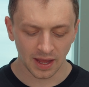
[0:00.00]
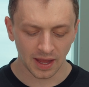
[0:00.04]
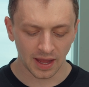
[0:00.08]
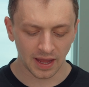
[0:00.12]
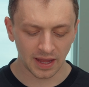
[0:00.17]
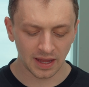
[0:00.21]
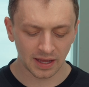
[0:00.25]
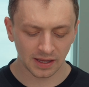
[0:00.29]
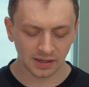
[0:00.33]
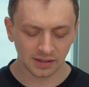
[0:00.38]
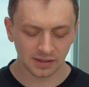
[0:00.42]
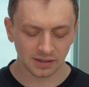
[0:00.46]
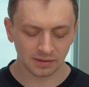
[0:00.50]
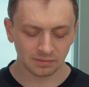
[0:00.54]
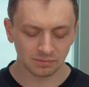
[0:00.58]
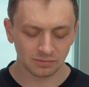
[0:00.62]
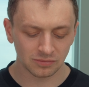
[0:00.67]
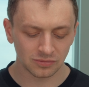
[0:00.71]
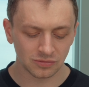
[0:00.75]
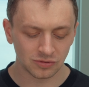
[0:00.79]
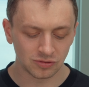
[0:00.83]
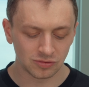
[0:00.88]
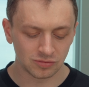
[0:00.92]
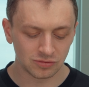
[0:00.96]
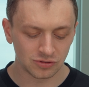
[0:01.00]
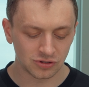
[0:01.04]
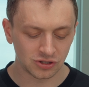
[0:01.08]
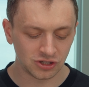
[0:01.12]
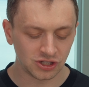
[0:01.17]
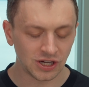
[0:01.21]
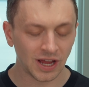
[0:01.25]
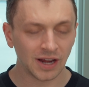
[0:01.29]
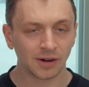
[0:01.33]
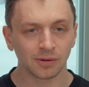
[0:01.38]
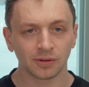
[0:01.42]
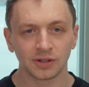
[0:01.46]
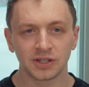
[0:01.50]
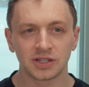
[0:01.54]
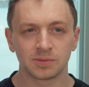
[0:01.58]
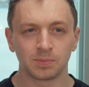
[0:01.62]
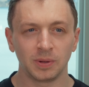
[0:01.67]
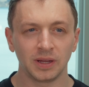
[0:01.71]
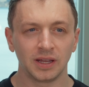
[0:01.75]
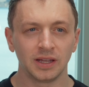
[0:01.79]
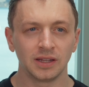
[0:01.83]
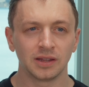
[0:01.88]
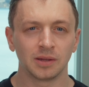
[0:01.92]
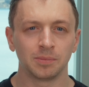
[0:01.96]
And generally
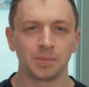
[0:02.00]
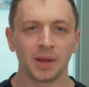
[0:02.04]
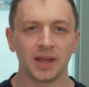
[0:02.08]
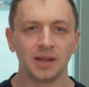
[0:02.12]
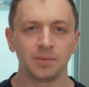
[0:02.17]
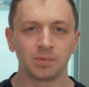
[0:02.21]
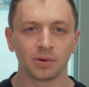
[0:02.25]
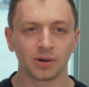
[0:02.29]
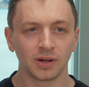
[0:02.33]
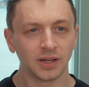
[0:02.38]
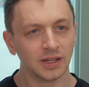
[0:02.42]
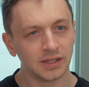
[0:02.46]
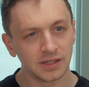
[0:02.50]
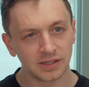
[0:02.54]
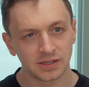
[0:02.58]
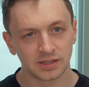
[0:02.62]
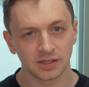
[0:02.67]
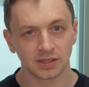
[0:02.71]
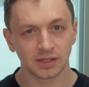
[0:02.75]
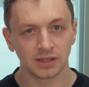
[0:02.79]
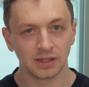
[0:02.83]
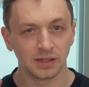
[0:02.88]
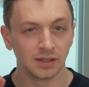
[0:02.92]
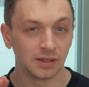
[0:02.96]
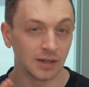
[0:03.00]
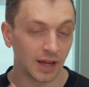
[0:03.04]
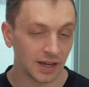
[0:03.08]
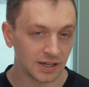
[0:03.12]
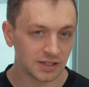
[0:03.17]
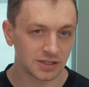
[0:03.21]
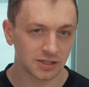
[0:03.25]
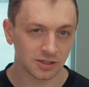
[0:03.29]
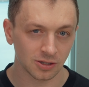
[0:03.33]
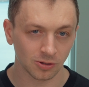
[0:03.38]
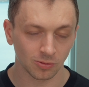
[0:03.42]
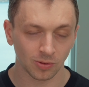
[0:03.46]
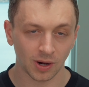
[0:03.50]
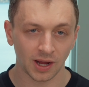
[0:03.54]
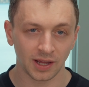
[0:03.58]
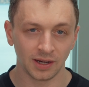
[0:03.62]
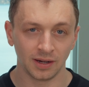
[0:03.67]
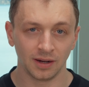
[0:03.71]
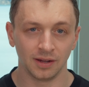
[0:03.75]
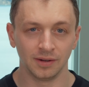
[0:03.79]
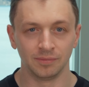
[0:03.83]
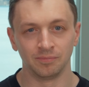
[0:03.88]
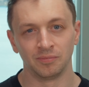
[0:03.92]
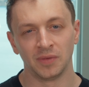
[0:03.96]
speaking, the paper is nice to write
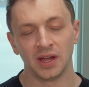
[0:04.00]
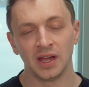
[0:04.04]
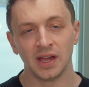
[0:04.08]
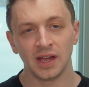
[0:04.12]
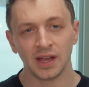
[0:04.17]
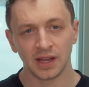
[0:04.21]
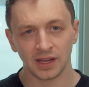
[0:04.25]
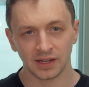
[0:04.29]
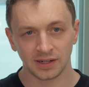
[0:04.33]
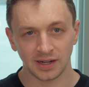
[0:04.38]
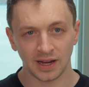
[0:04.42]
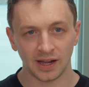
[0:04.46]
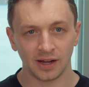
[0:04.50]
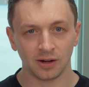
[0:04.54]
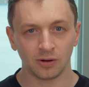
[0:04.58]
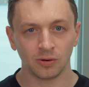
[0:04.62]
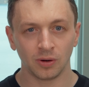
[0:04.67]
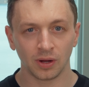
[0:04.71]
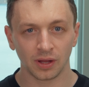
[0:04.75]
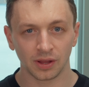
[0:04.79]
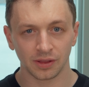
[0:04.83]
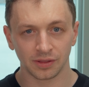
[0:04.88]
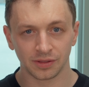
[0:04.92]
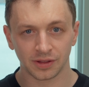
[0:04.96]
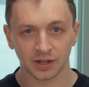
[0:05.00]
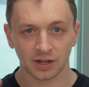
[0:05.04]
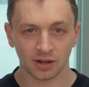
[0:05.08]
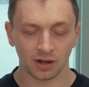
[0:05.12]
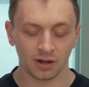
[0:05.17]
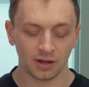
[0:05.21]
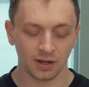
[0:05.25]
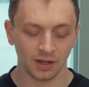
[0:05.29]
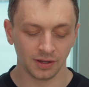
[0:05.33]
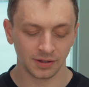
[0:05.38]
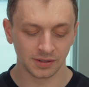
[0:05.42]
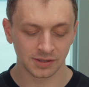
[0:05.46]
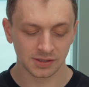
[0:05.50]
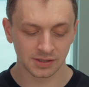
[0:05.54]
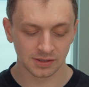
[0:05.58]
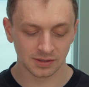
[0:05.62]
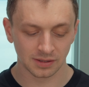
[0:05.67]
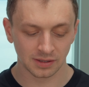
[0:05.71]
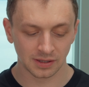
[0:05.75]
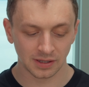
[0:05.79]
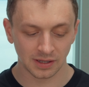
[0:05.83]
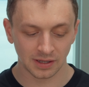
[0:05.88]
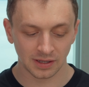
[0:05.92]
on. Now, the cons.